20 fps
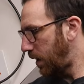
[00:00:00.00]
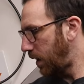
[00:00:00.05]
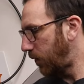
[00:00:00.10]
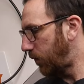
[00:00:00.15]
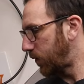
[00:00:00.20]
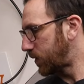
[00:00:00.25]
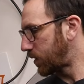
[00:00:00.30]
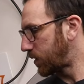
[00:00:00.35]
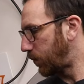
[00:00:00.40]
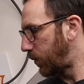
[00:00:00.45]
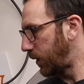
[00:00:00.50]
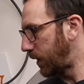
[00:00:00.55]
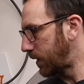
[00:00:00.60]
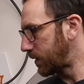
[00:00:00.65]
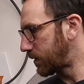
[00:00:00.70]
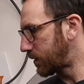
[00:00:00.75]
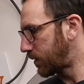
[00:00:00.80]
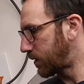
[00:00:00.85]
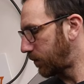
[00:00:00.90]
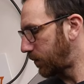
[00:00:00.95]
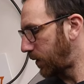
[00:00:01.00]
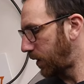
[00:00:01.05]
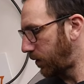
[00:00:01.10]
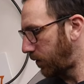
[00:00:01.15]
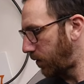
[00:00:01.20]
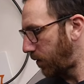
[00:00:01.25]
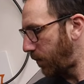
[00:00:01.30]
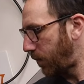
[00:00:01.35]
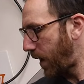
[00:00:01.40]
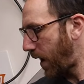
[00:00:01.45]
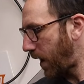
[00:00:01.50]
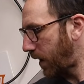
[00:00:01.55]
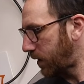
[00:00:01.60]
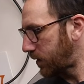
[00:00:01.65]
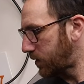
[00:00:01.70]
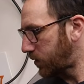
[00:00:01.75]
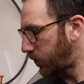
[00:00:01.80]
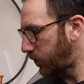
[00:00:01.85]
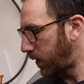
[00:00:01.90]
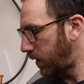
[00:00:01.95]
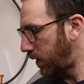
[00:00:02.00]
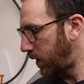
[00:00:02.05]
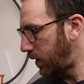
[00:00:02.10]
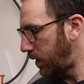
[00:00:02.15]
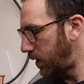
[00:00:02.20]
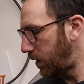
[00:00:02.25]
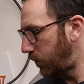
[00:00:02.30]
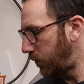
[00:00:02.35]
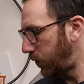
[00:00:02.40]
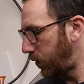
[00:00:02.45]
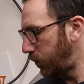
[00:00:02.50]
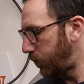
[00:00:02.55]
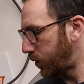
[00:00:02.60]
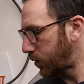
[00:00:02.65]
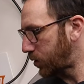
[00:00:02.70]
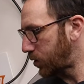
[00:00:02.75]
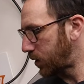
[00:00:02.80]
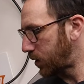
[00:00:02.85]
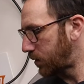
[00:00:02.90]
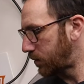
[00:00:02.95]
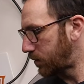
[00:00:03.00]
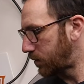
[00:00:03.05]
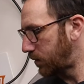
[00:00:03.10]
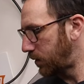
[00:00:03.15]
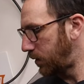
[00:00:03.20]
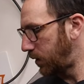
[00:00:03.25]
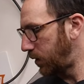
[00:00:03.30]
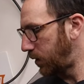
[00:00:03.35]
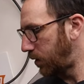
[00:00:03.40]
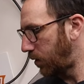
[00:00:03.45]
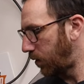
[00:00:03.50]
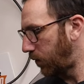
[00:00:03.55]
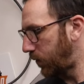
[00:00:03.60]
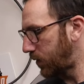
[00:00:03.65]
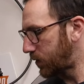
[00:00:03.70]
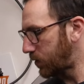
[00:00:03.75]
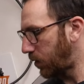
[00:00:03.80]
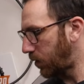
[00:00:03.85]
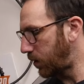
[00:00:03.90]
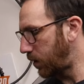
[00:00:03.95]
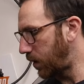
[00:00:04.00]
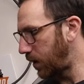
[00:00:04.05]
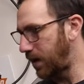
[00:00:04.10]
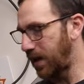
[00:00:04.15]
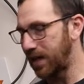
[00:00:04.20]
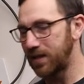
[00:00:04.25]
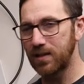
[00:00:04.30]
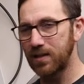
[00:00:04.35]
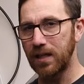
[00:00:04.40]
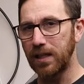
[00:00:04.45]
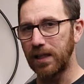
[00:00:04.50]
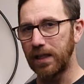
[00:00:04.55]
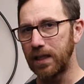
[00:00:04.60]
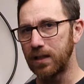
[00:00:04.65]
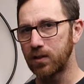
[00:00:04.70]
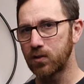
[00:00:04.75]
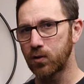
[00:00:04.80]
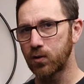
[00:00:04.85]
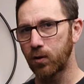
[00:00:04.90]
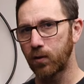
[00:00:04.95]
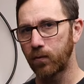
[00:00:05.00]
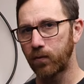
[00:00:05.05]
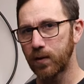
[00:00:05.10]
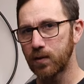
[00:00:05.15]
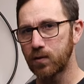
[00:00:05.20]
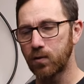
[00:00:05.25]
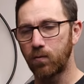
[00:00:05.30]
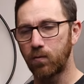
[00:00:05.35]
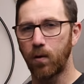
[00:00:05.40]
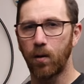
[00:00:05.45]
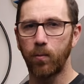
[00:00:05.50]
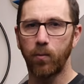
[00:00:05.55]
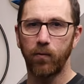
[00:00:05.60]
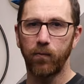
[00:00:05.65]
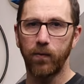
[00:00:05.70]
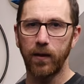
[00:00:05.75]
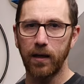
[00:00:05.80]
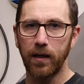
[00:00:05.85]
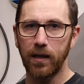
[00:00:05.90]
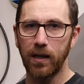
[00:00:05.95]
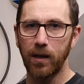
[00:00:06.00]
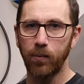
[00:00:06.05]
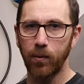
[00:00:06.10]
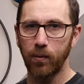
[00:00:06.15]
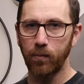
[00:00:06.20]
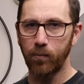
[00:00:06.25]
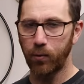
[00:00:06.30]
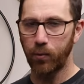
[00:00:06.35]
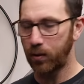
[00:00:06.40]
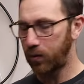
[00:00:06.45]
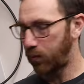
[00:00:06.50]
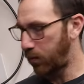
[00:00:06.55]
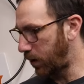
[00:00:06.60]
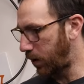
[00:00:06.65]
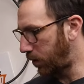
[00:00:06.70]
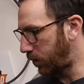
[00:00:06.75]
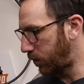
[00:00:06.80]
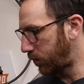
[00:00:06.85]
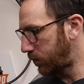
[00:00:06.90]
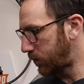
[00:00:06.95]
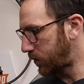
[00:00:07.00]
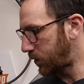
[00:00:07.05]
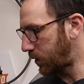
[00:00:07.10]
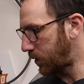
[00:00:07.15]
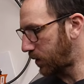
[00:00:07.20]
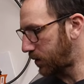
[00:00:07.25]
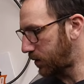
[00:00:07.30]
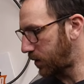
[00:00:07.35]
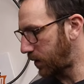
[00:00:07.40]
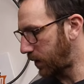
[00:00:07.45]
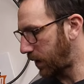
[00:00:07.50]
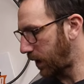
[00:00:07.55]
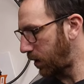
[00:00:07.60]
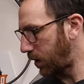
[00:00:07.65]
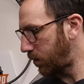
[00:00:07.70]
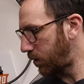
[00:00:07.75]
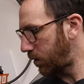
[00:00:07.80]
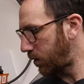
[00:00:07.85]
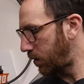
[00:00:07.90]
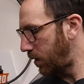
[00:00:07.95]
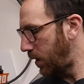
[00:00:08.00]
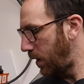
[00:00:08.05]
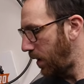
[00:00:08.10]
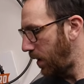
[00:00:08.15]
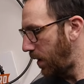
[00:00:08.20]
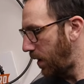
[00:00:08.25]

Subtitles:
If it's up against something on the back, it's fine. And if you push it, you know, if it's on a nice clean surface, the rubber feet keep it pretty well stuck to the counter.